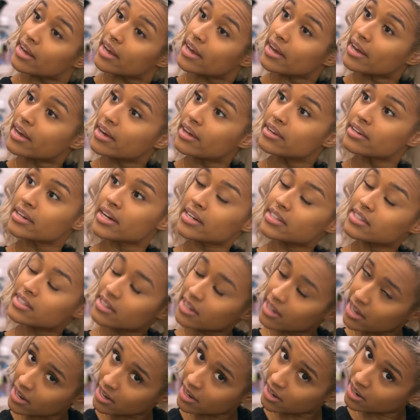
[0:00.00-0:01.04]
And I
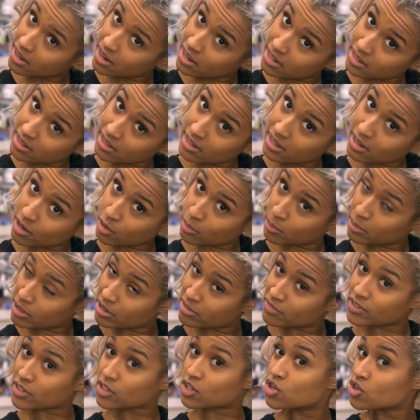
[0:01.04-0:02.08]
did get a, a little bit
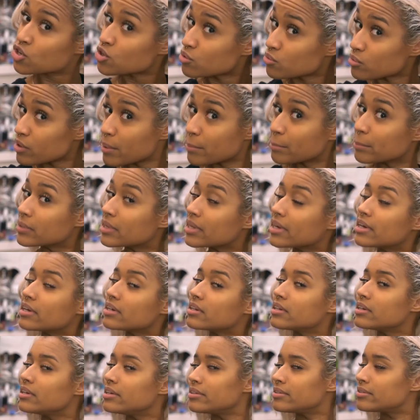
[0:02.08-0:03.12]
of a trim lately,